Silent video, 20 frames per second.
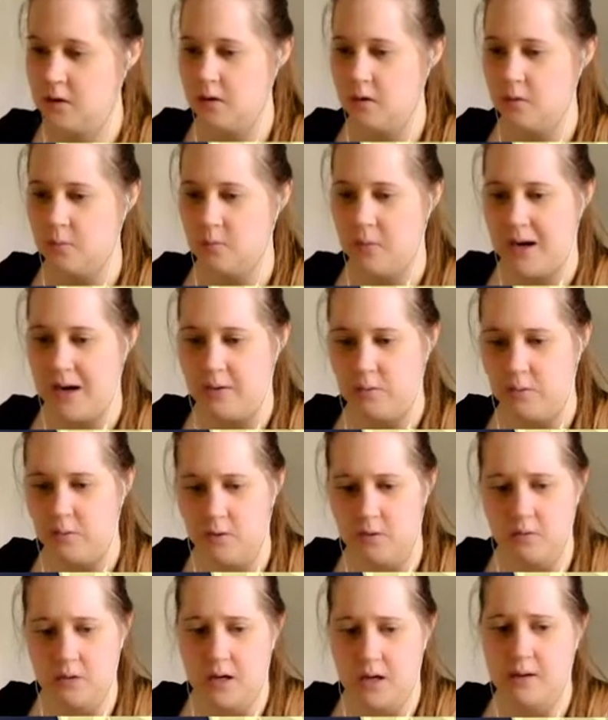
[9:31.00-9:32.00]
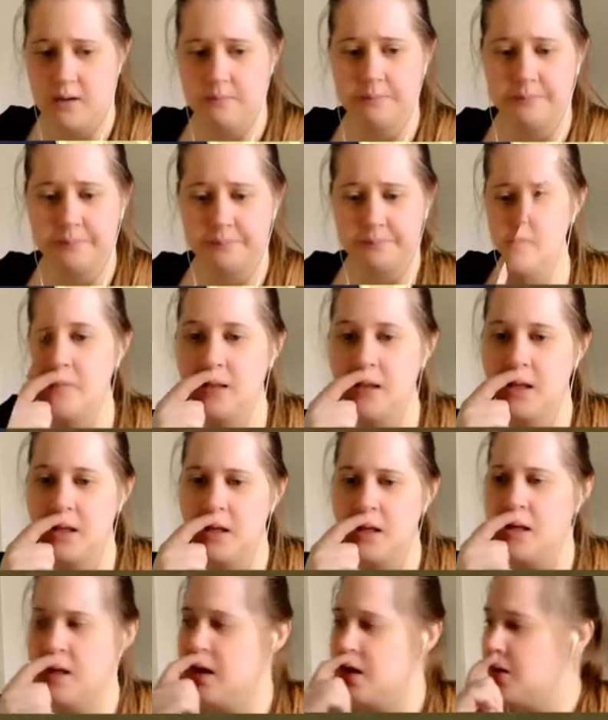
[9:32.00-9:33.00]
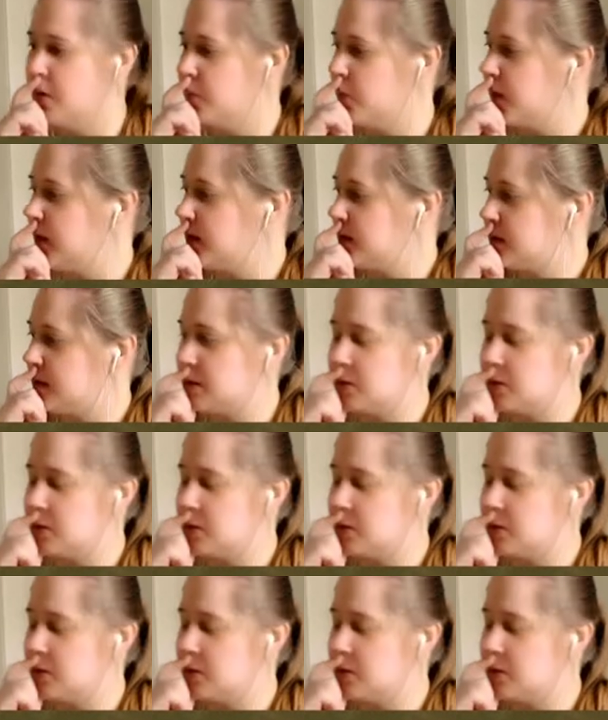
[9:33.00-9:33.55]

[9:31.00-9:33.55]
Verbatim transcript: Wow, okay. What,